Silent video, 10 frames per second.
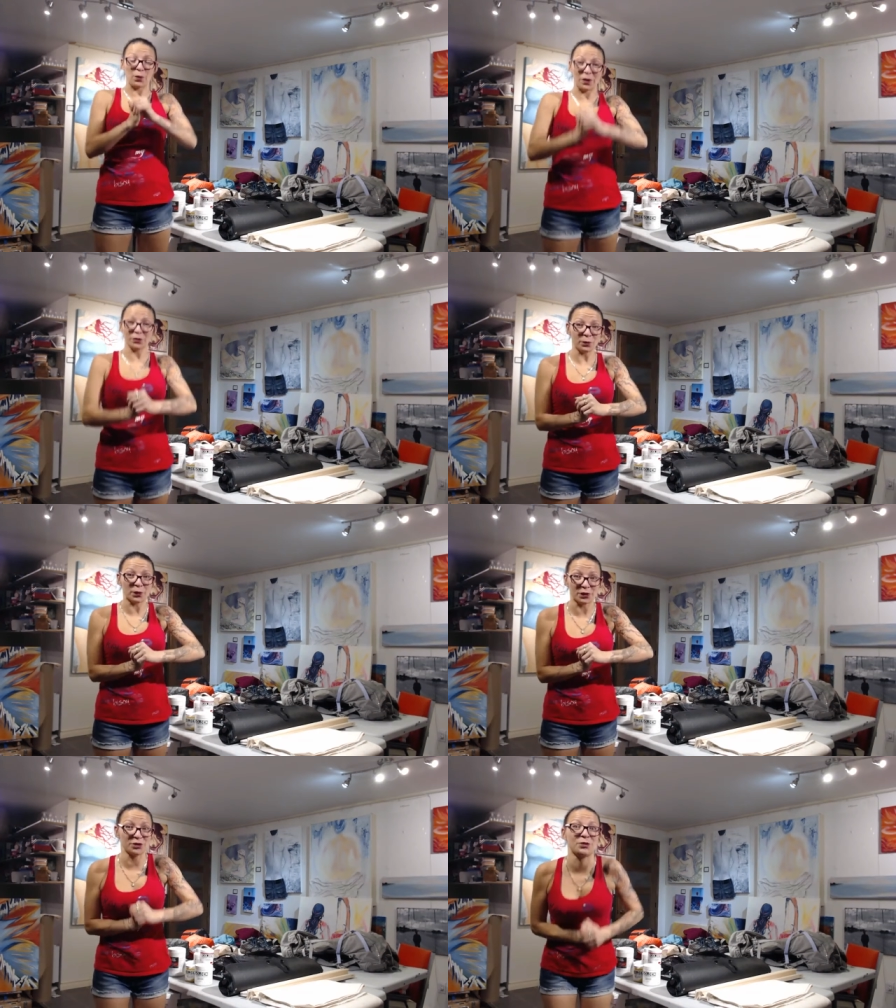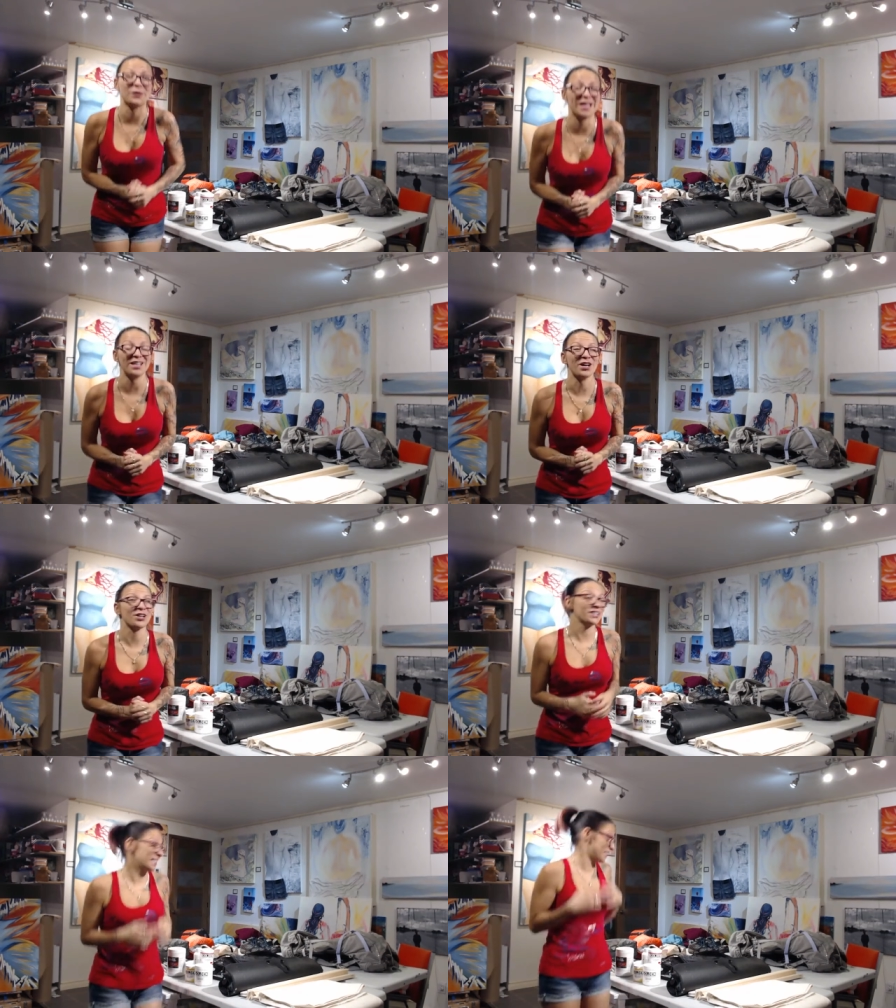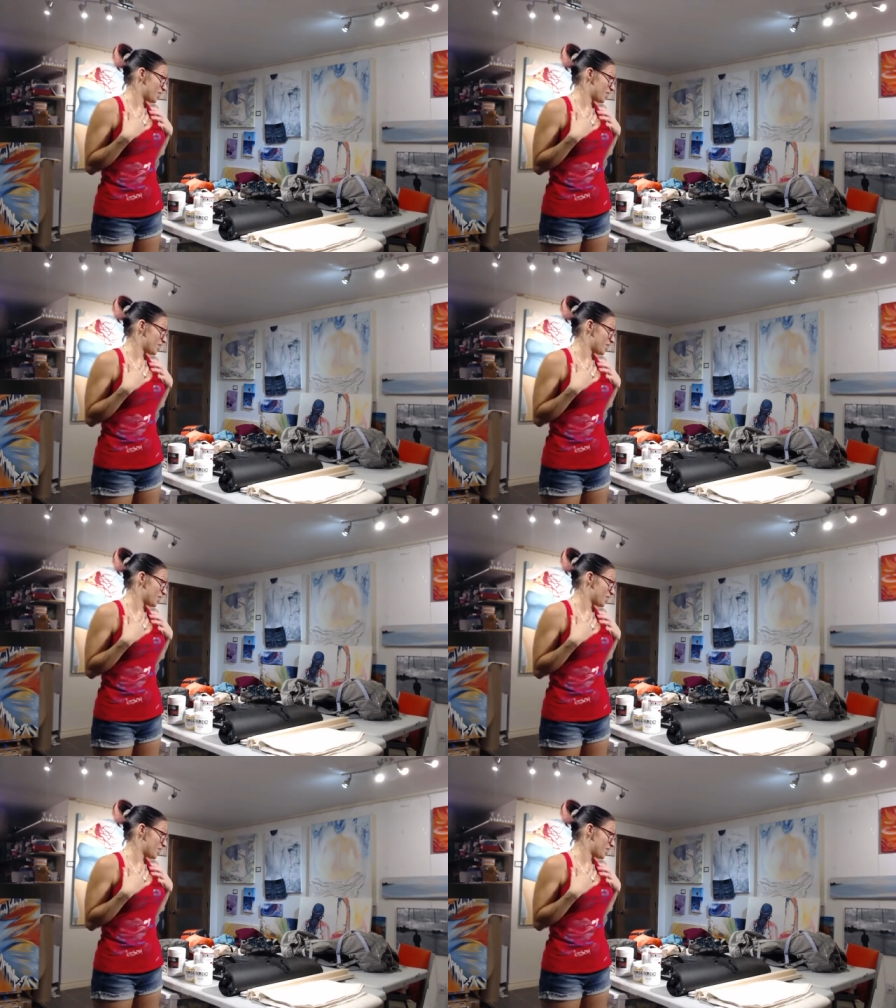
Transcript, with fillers: around the world to create art